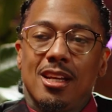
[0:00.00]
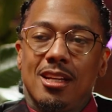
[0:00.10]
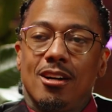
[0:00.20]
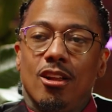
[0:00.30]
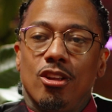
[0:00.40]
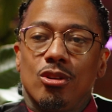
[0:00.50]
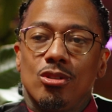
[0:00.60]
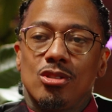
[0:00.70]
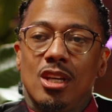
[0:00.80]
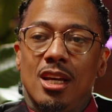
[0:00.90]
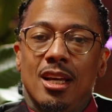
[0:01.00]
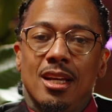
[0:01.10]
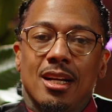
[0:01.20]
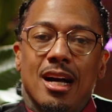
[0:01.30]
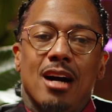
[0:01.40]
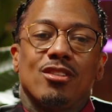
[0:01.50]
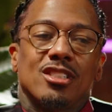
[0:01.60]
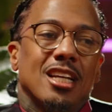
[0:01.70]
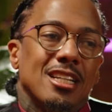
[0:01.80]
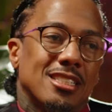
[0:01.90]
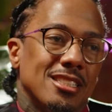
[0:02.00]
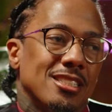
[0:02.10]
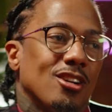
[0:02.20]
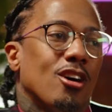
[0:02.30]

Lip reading: in all of those conversations and